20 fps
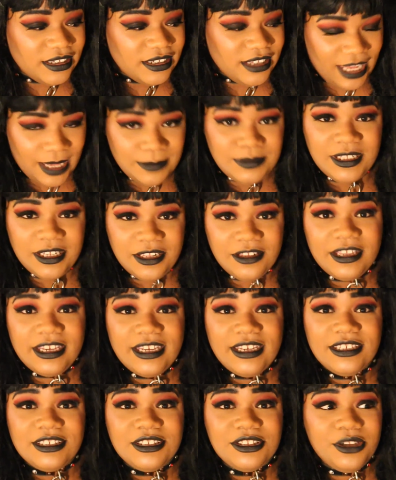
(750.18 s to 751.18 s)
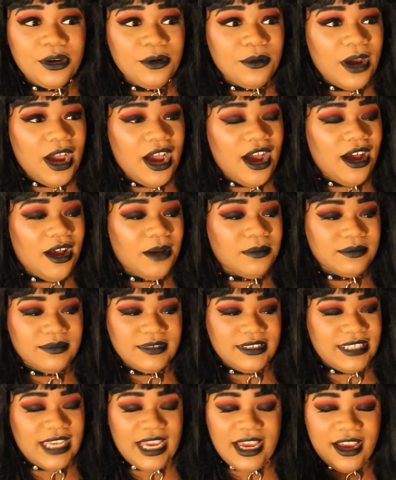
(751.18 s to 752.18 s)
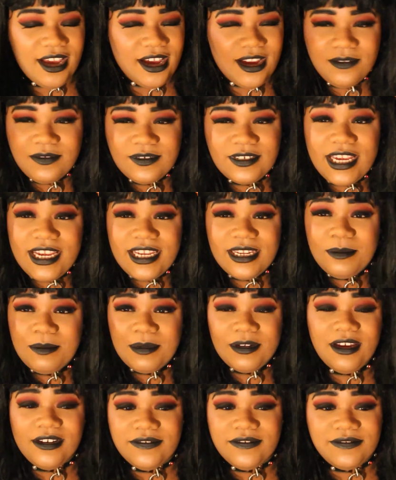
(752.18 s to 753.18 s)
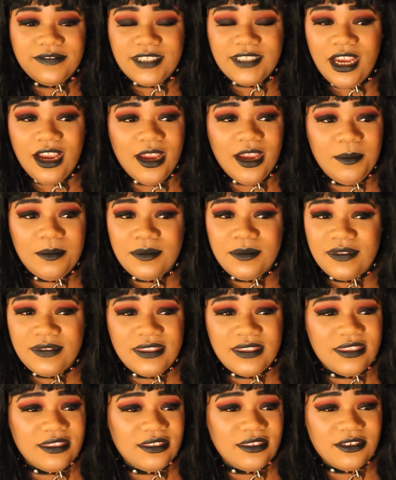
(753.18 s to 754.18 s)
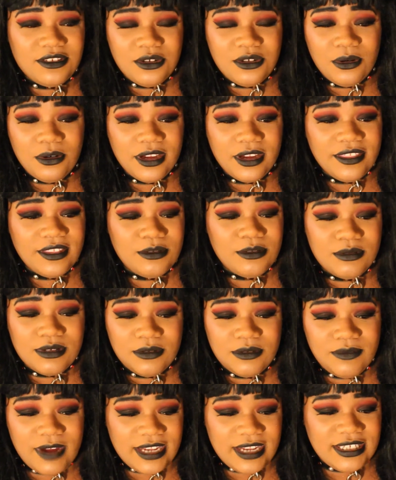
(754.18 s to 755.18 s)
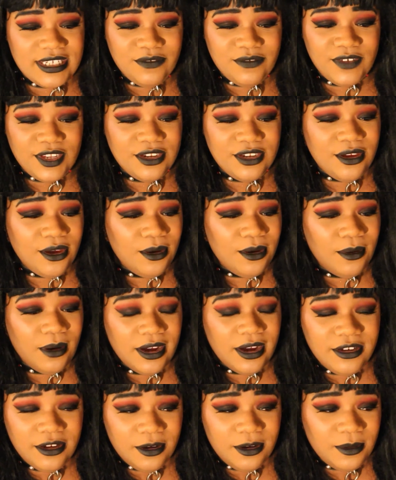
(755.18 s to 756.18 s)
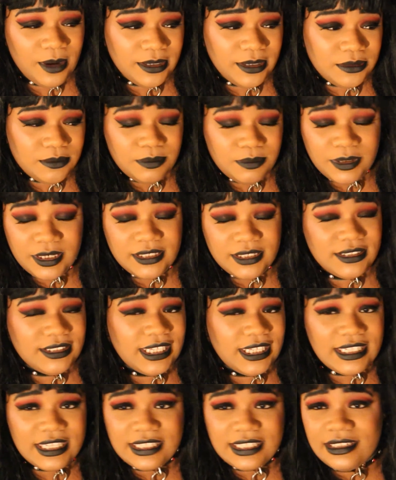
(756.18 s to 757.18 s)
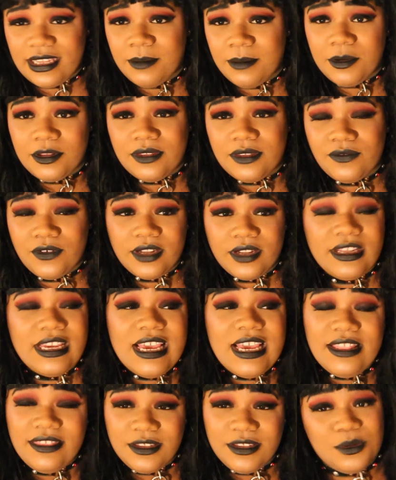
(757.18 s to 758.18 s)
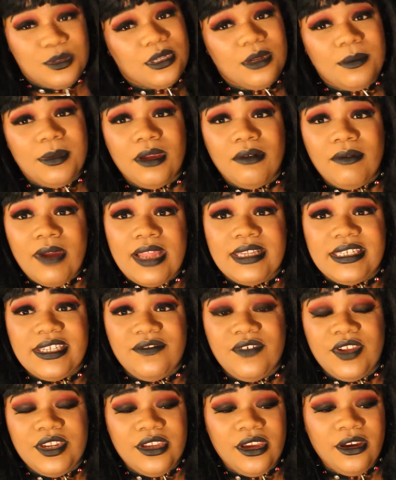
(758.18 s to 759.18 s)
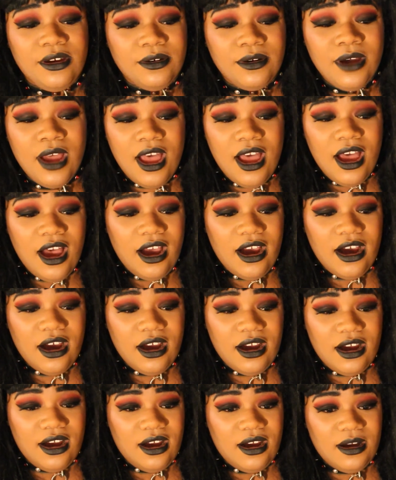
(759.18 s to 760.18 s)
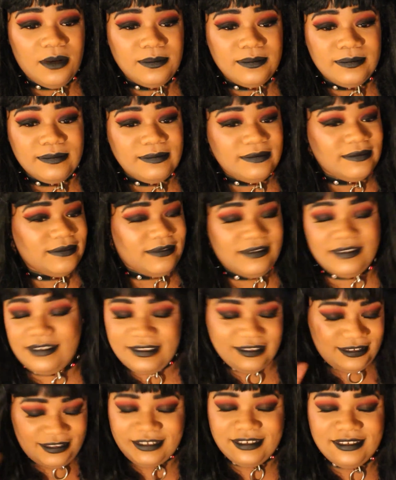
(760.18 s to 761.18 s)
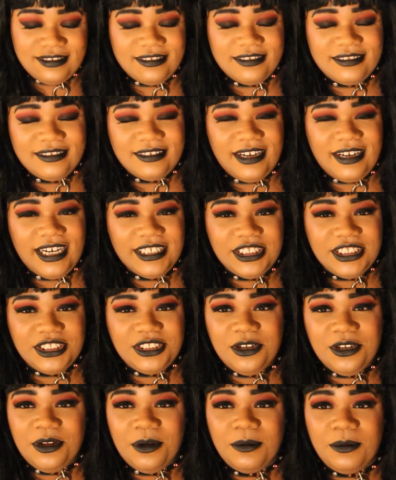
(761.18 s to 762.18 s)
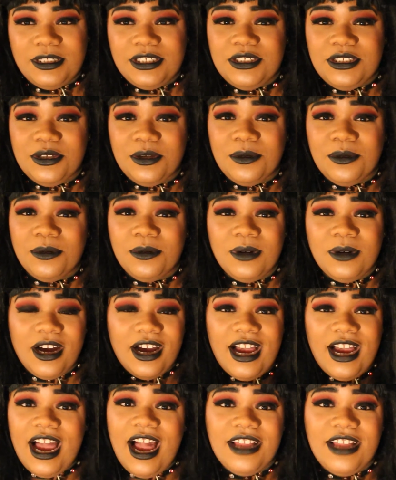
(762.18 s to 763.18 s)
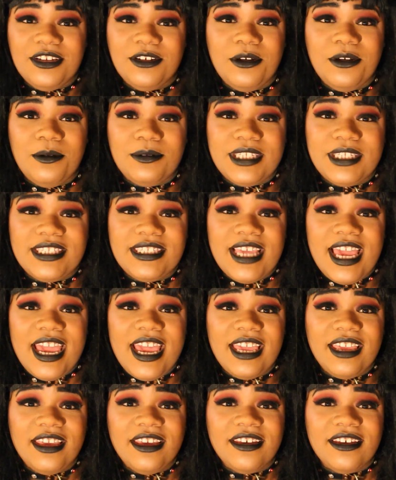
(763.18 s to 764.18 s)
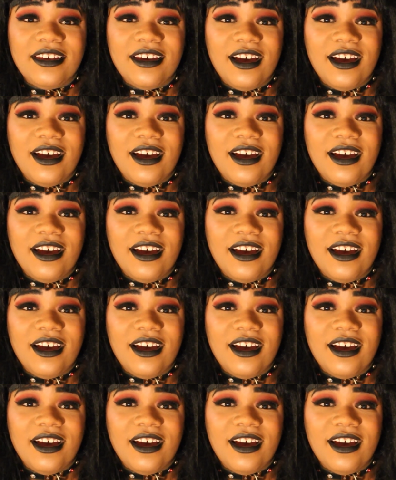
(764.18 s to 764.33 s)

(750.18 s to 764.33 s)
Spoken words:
Absolutely. So, yeah, I've taken up enough time. Sorry, this was a ranty video. I know, but I said disclaimer at the front. This was going to be a ranty video. I just don't know what to do. I don't know what to say.